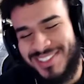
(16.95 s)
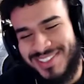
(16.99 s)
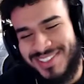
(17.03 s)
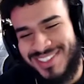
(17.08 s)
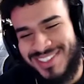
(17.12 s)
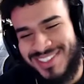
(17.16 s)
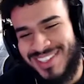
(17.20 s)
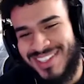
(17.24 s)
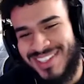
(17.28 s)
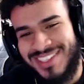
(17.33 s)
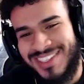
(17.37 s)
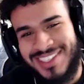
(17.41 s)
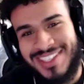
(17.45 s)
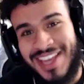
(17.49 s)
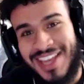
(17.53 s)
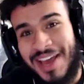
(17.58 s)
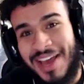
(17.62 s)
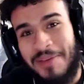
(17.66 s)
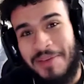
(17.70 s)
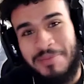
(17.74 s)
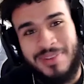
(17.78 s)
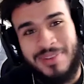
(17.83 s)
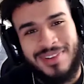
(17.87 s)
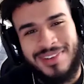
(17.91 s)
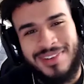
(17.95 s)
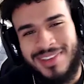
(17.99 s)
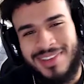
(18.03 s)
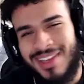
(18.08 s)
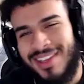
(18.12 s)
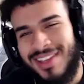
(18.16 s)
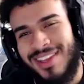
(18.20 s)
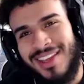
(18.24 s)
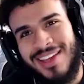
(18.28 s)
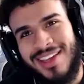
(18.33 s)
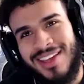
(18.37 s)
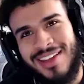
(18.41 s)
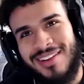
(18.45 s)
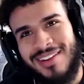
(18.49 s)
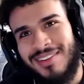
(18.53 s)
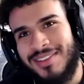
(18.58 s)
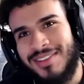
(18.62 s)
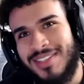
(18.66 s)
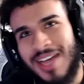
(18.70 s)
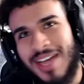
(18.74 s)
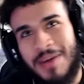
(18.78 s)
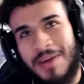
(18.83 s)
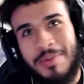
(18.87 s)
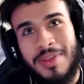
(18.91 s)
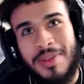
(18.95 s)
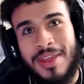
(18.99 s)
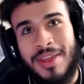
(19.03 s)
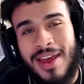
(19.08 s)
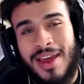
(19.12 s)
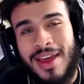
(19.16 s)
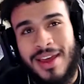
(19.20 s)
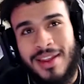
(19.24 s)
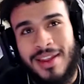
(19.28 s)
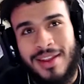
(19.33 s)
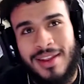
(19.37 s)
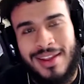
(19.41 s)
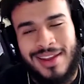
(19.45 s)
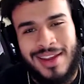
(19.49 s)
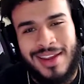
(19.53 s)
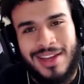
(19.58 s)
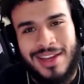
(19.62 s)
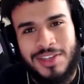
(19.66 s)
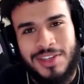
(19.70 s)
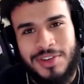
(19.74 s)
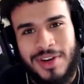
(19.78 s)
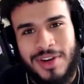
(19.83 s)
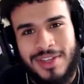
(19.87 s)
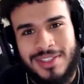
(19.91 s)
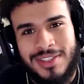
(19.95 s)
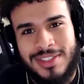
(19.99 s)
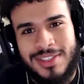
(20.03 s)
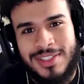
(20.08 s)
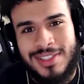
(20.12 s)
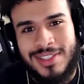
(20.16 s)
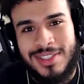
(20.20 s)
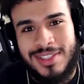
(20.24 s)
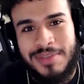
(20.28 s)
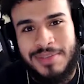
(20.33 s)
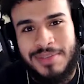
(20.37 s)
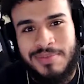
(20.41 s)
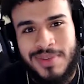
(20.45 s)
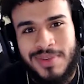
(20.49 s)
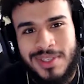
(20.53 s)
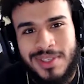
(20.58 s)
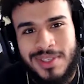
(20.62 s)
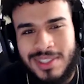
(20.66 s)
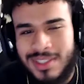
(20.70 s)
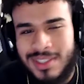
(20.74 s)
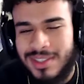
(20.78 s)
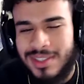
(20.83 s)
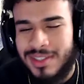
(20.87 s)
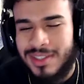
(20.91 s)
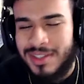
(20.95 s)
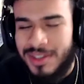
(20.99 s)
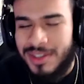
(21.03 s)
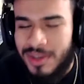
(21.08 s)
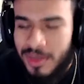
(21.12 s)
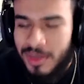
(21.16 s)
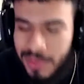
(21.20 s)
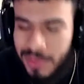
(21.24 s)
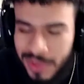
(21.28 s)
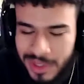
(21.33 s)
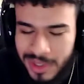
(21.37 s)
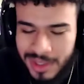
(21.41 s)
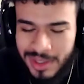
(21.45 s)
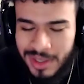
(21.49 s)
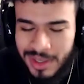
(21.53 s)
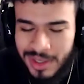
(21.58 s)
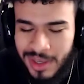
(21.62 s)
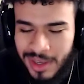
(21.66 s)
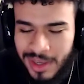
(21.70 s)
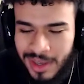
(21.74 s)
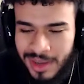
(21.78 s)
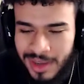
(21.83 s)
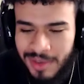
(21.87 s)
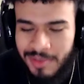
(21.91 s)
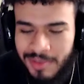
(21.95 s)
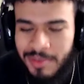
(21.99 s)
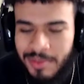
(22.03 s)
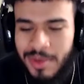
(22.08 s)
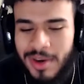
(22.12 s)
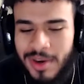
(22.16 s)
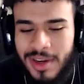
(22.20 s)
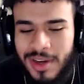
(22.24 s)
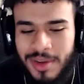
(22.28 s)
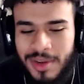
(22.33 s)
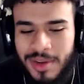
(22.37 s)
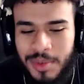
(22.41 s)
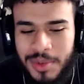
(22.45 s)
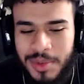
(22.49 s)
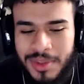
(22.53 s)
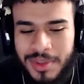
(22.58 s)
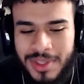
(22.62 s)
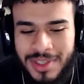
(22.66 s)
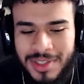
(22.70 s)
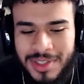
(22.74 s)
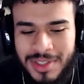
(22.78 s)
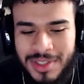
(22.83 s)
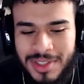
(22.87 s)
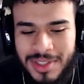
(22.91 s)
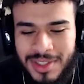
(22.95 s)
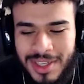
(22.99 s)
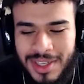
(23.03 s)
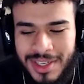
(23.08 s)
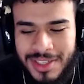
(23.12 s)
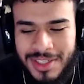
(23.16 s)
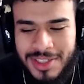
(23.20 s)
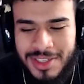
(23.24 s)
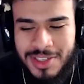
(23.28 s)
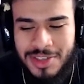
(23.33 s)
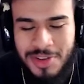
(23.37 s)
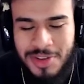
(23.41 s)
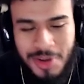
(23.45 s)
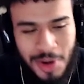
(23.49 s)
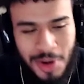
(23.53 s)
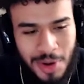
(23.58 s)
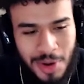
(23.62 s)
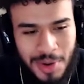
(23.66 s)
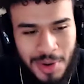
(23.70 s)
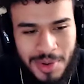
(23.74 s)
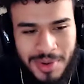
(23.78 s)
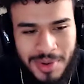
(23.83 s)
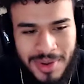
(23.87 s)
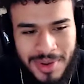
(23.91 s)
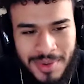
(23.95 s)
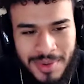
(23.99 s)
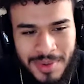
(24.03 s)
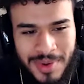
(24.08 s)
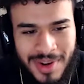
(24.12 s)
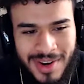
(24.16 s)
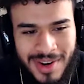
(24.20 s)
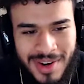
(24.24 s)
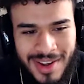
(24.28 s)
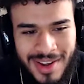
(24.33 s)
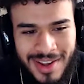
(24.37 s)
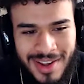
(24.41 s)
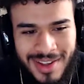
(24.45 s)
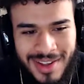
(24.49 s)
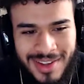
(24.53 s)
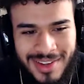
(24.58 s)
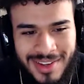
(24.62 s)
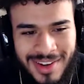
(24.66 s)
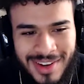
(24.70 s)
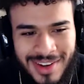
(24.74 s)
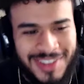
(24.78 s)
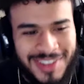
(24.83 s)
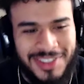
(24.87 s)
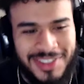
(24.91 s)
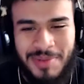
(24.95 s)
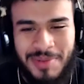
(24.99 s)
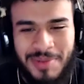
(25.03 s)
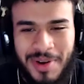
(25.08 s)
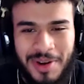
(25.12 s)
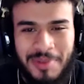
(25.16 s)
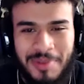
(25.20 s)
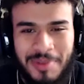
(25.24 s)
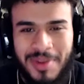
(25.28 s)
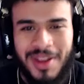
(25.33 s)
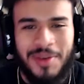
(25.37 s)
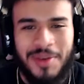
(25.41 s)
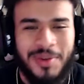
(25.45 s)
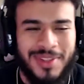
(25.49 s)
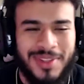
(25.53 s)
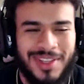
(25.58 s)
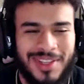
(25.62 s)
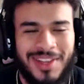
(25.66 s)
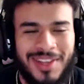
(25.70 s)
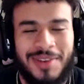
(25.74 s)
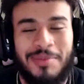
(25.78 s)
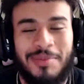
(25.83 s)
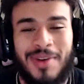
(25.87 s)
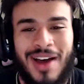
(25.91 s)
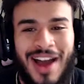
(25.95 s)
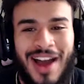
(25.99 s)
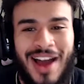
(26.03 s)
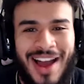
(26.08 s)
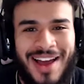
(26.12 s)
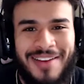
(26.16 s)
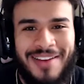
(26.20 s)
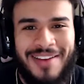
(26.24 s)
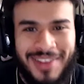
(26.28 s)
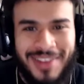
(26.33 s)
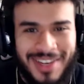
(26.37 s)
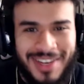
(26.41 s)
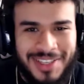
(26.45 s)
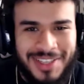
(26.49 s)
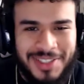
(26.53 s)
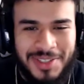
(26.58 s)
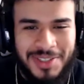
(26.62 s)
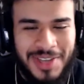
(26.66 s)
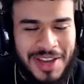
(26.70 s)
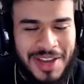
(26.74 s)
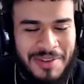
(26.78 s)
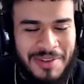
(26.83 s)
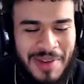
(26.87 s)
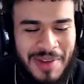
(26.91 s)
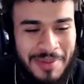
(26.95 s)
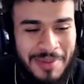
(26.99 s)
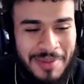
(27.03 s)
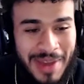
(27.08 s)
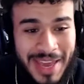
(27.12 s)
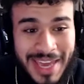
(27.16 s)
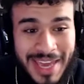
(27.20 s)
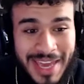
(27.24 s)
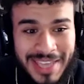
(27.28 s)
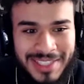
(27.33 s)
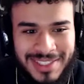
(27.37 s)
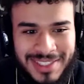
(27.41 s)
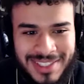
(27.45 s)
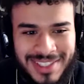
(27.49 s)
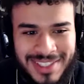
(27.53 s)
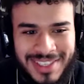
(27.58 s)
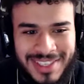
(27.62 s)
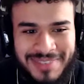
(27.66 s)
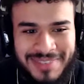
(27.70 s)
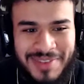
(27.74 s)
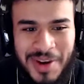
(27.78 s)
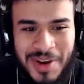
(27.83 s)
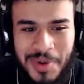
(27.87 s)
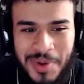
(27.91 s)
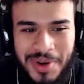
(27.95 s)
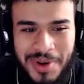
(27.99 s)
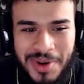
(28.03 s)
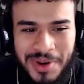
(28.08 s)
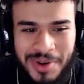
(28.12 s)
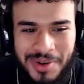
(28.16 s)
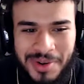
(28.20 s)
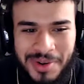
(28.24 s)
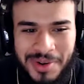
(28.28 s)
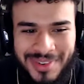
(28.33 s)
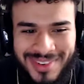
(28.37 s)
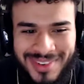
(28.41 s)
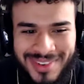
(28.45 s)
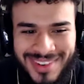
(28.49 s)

it just happened. And then on top of that, like I tried to sleep in just a little bit, but with this like snow and whatnot. All right, so you're probably gonna be like, what the hell? But I still have like my AC in my window.